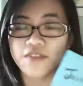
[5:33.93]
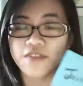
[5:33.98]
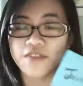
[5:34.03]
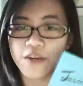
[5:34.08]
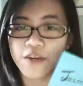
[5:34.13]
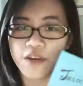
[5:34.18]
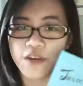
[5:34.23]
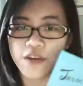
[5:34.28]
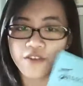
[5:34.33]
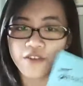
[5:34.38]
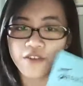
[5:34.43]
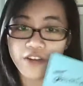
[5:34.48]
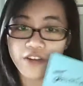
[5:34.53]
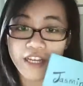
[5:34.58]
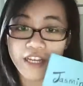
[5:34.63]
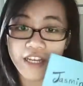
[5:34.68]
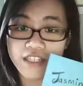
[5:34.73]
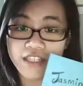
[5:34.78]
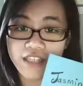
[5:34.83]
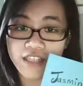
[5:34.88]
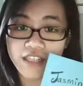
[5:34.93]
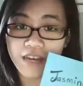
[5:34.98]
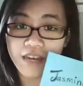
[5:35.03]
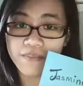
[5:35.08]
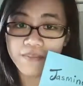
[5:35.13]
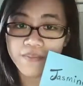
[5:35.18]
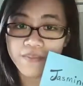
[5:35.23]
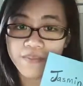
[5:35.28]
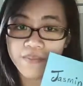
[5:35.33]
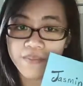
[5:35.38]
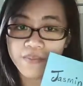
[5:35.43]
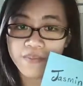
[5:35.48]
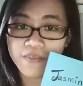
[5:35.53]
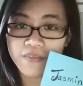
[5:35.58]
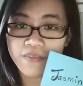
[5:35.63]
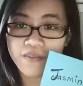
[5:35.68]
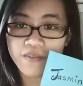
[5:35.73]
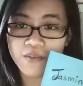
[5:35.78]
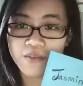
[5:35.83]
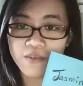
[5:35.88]
fact we have our age gap,
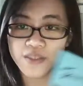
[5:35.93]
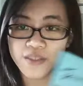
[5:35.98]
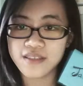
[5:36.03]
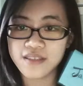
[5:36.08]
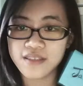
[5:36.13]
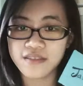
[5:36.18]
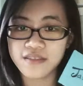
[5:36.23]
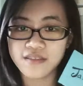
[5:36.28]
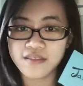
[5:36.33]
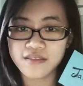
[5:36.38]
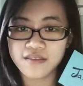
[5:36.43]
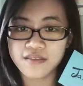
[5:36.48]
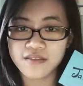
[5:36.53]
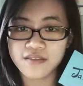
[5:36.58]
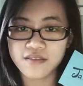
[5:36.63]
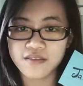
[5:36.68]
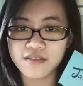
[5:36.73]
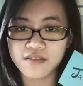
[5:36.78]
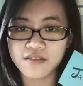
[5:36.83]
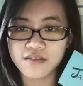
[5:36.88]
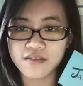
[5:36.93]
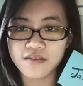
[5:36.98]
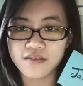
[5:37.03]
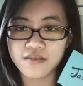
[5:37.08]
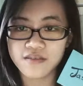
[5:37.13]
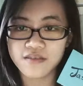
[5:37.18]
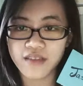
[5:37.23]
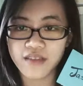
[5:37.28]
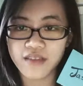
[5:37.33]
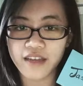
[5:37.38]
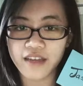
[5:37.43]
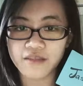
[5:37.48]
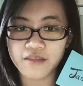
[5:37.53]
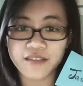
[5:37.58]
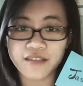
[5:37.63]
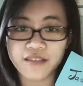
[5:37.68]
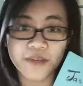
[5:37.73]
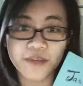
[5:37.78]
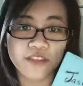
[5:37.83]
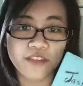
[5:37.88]
we still and
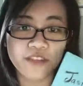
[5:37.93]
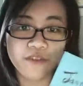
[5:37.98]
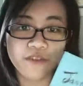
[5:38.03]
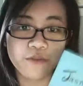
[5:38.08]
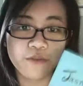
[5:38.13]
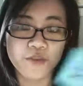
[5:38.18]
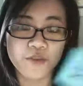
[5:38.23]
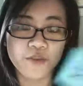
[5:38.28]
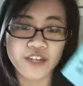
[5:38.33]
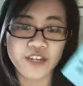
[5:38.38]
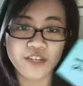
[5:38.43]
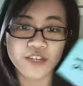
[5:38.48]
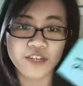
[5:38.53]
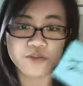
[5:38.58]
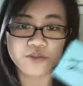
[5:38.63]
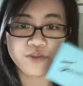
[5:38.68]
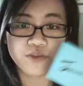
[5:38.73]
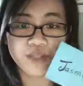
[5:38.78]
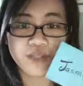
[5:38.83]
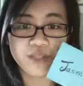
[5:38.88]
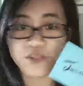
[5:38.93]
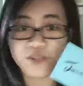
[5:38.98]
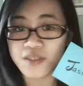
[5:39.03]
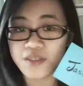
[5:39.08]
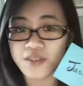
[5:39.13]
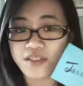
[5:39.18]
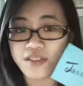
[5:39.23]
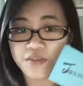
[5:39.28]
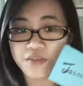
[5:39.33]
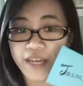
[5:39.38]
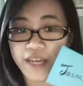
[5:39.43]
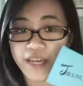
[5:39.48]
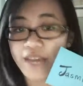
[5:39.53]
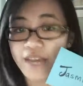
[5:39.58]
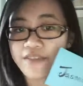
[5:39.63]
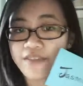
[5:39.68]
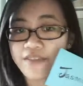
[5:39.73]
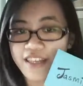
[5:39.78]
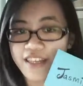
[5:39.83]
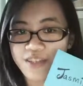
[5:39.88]
despite the fact we weren't actual twins, we still
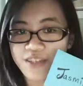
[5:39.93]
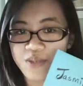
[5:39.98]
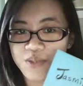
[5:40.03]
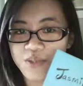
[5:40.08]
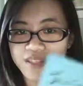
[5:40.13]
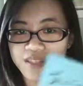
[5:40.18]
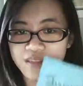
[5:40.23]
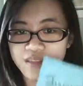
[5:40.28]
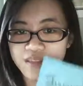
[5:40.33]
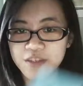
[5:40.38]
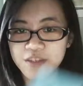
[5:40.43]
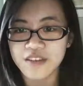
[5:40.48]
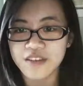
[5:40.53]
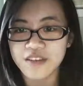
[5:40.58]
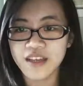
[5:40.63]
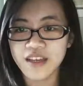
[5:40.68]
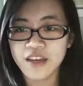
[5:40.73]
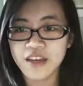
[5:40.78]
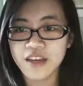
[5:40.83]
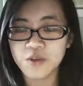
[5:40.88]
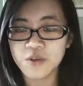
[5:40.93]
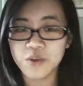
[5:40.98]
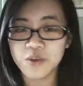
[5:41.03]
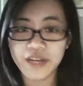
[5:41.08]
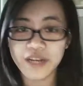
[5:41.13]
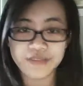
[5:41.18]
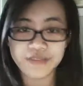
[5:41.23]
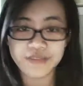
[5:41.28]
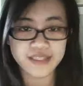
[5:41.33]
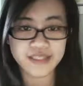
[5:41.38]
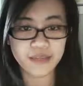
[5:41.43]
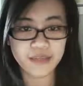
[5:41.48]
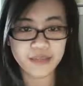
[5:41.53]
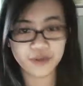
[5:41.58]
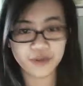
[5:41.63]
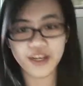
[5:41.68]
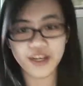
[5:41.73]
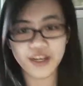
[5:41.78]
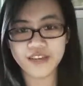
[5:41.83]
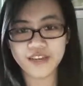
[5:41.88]
behaved like twins. I mean, we would have the same
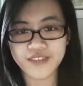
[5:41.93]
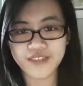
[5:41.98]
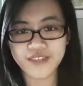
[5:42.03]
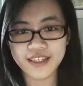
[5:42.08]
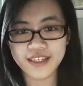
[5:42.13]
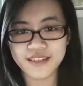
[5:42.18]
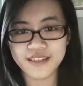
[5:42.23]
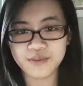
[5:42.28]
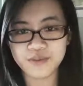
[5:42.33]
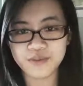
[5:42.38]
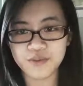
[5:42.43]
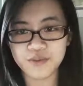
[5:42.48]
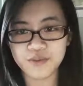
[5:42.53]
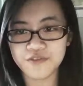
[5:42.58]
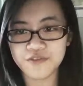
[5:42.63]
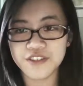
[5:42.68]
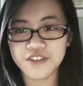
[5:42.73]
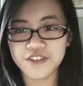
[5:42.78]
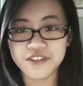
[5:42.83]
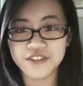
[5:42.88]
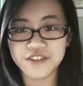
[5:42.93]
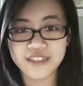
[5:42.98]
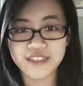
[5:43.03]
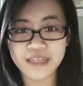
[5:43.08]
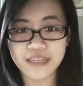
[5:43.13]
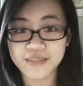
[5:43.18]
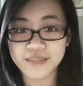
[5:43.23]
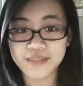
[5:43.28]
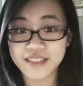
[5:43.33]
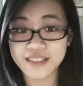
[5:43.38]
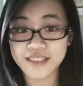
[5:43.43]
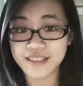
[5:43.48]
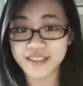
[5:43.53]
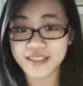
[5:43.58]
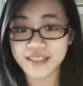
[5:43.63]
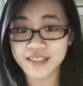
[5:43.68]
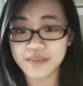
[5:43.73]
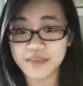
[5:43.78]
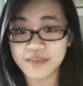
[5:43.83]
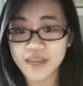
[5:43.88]
cravings, we would feel the same things at the
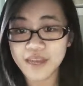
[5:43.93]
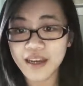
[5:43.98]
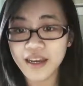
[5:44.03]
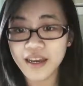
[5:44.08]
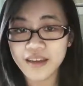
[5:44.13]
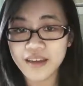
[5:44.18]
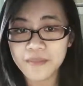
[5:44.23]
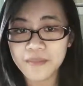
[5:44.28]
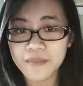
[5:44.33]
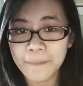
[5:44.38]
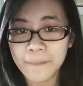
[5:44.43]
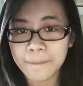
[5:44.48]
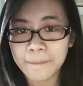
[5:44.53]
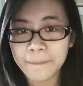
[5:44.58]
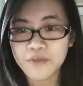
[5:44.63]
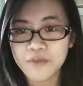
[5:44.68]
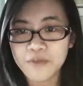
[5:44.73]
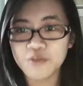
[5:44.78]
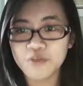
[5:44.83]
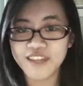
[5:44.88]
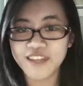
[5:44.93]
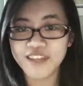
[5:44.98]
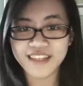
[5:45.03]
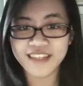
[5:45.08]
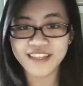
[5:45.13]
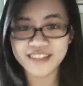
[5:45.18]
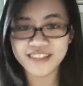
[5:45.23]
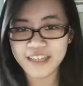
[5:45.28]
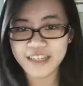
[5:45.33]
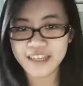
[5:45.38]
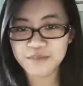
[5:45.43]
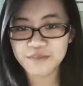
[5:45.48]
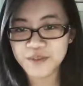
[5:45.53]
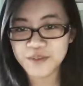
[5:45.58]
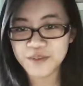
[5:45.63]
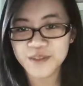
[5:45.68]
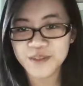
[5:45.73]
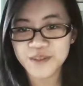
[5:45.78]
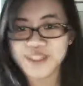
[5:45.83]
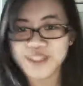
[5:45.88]
same time, we would like the same
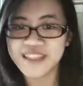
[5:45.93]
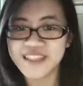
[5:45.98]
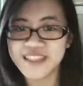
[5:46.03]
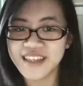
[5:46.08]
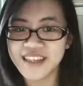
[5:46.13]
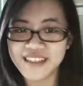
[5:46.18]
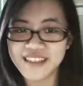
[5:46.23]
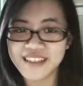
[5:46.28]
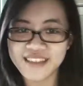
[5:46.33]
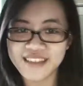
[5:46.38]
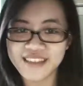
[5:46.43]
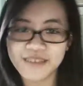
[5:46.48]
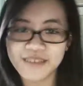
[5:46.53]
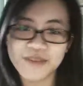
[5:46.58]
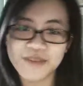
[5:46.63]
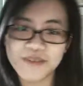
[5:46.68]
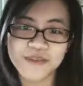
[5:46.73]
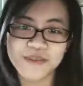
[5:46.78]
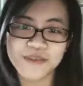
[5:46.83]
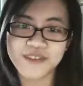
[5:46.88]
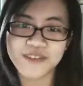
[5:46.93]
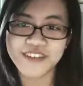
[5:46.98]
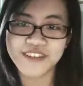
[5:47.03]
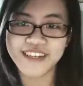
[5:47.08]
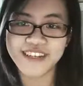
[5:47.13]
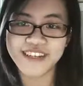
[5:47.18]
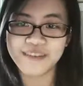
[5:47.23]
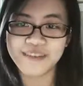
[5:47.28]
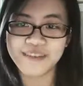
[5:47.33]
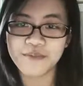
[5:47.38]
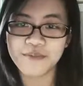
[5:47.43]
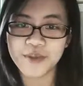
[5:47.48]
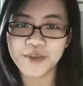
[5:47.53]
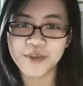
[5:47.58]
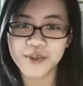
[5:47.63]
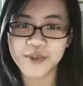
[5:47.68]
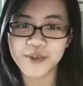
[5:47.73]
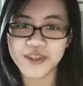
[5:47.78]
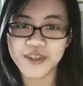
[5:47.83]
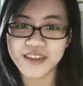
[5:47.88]
people and dislike the same people, and
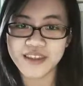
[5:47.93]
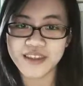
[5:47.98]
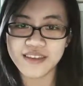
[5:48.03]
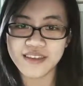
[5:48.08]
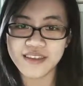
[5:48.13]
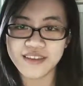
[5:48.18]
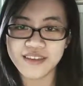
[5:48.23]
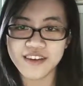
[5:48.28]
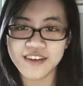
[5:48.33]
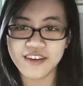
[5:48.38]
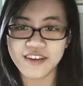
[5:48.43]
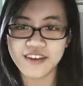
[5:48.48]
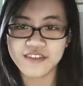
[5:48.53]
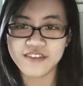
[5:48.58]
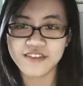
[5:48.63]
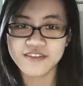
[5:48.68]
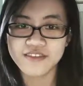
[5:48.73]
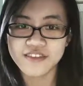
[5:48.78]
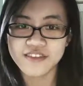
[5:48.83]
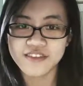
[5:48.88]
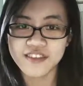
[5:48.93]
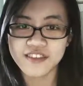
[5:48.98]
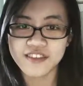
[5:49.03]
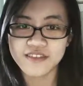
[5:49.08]
we would, you know,